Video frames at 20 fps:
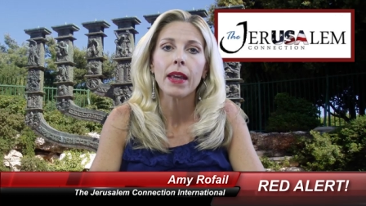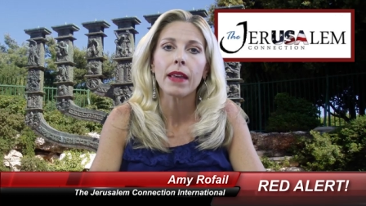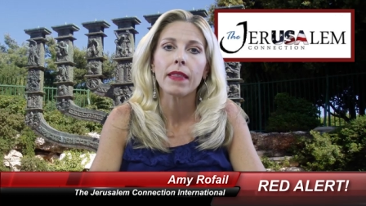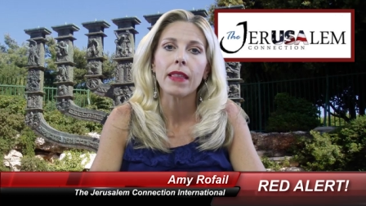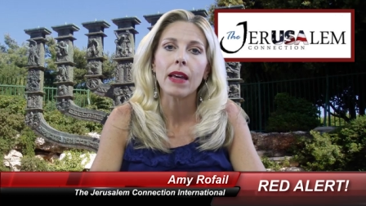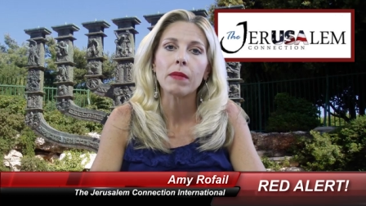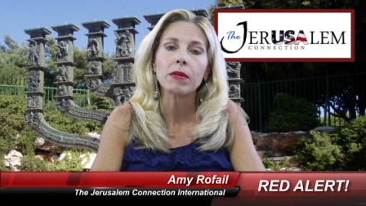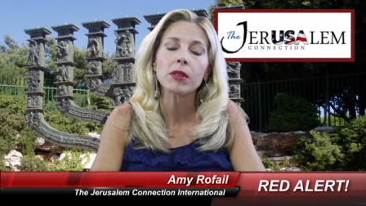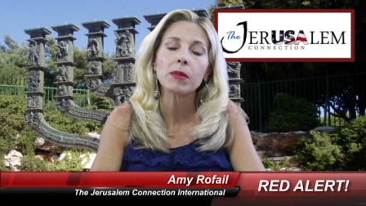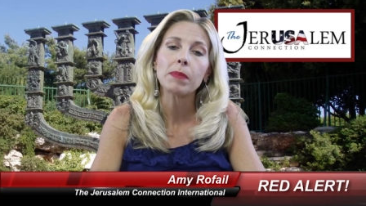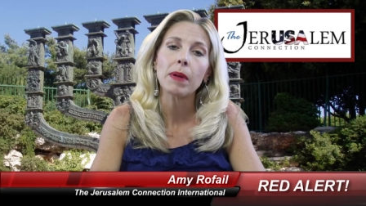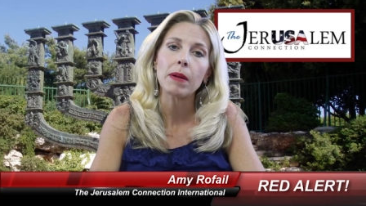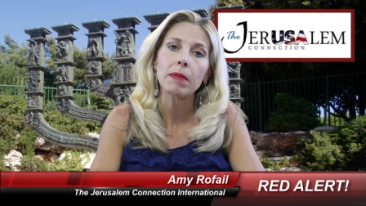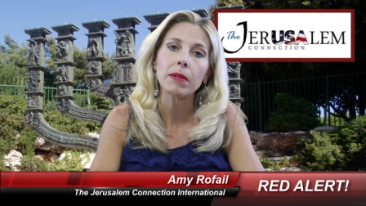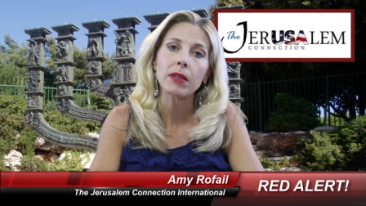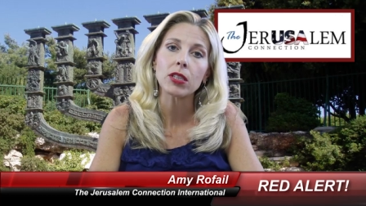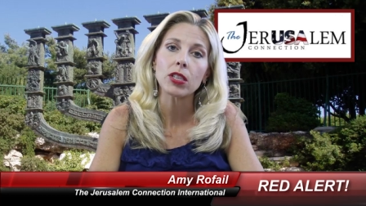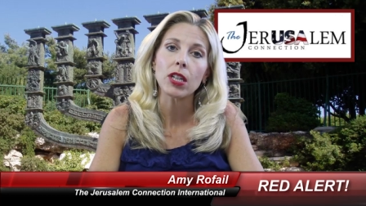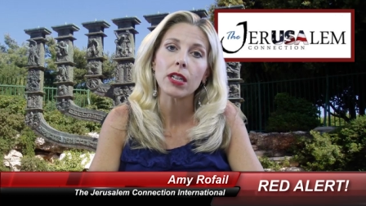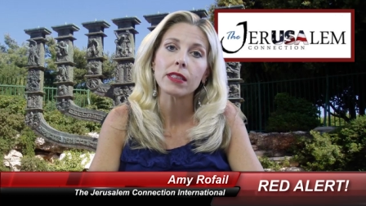that was
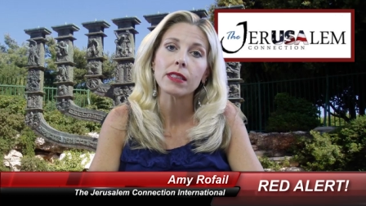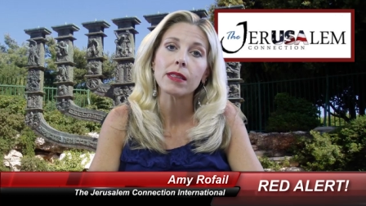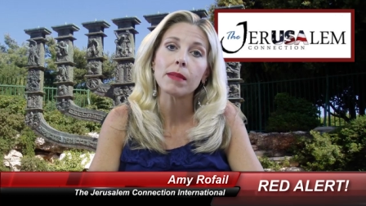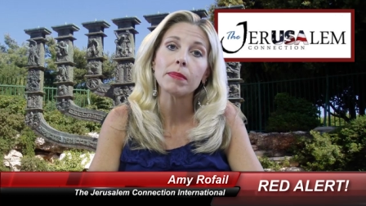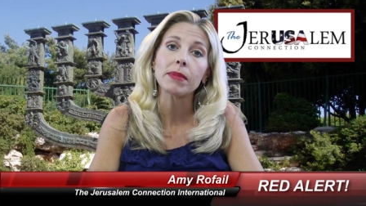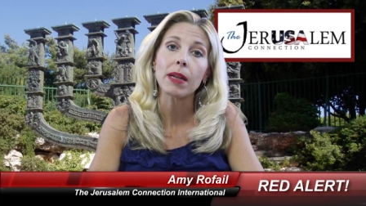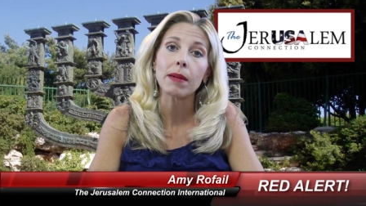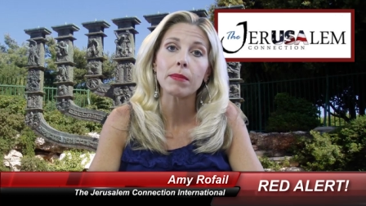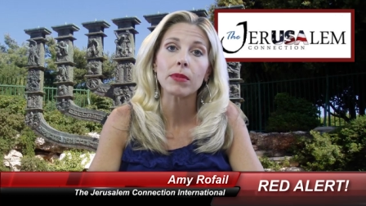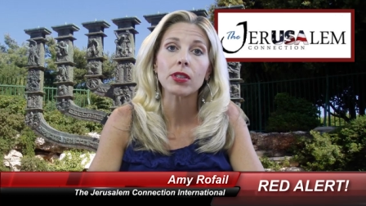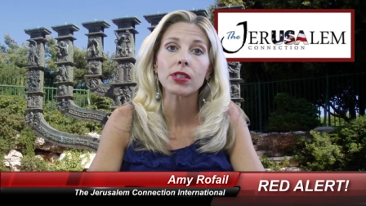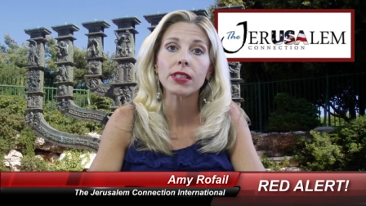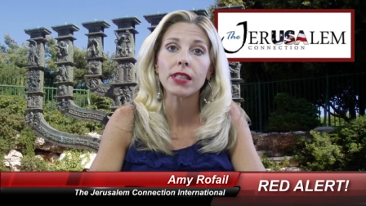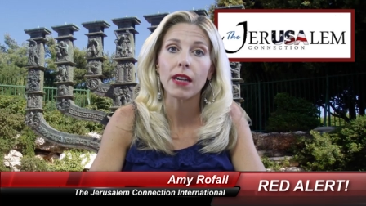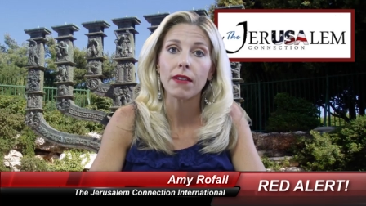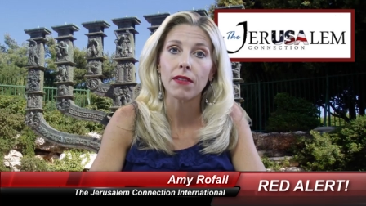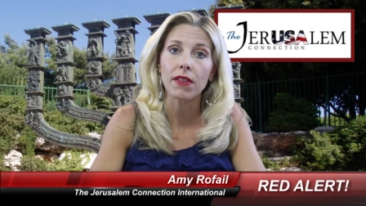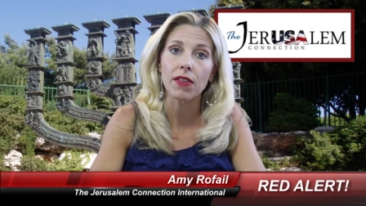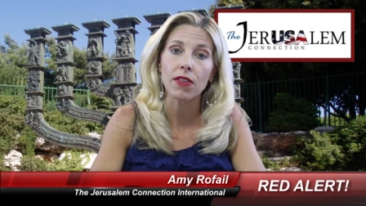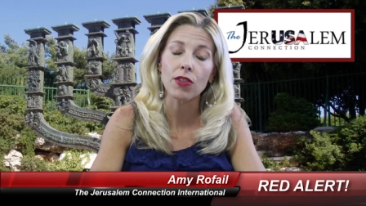published on September
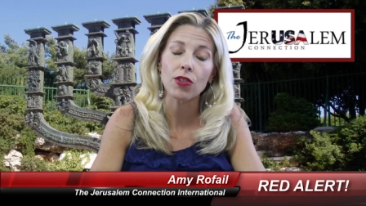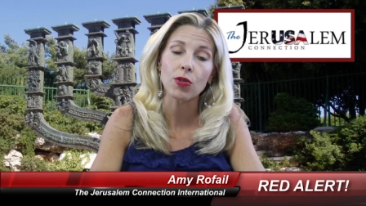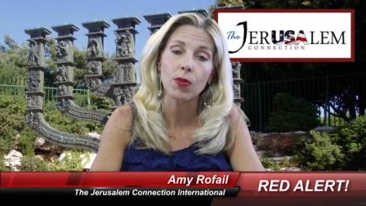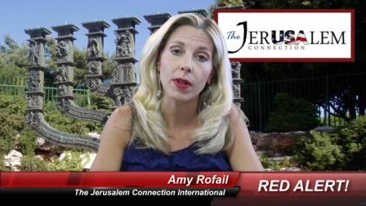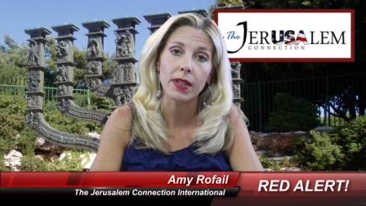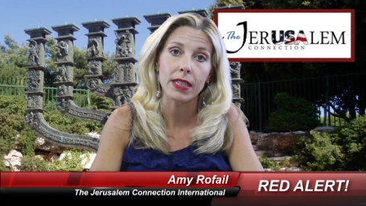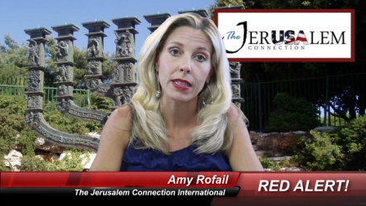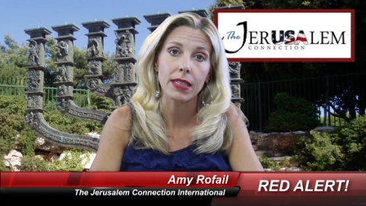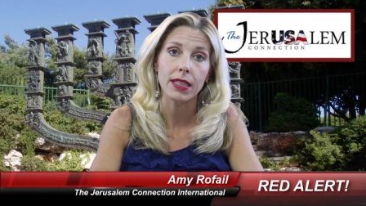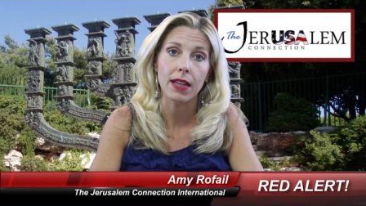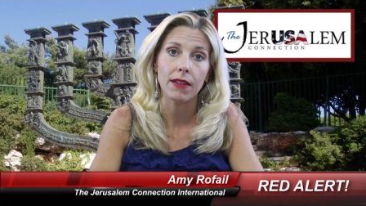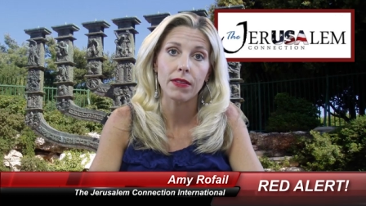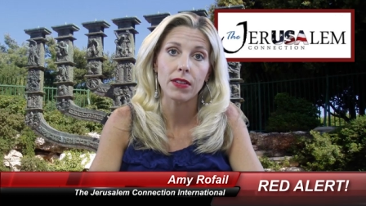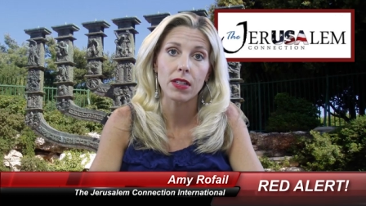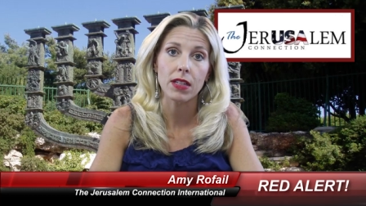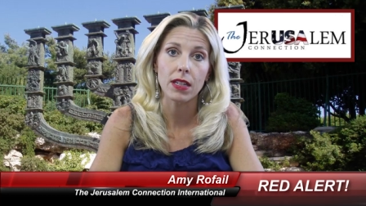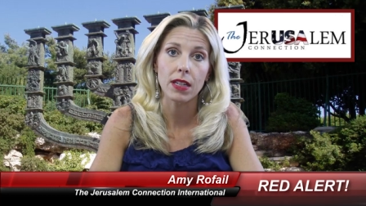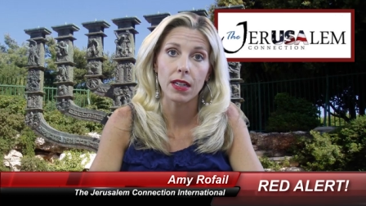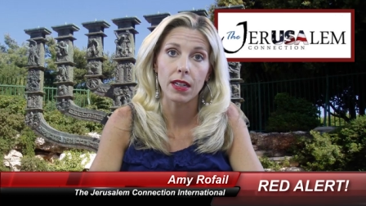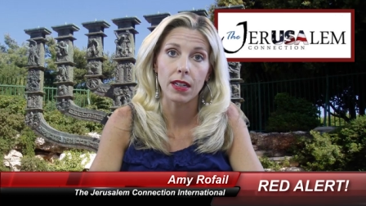7th,
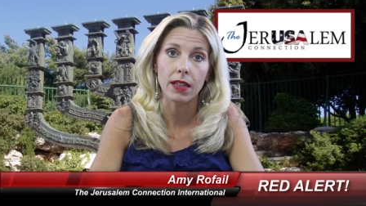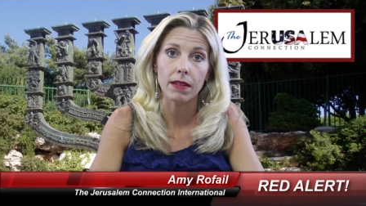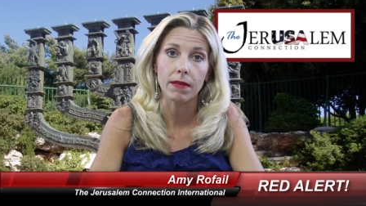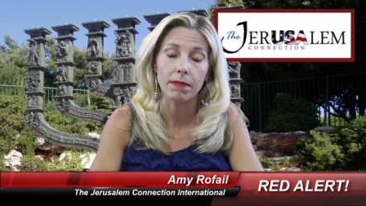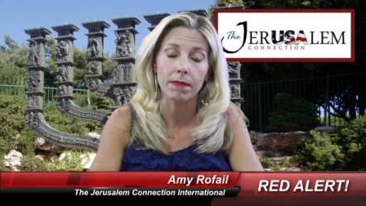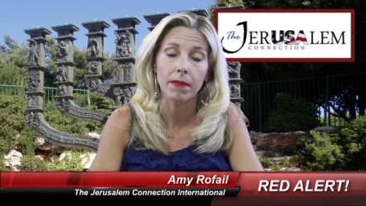2017.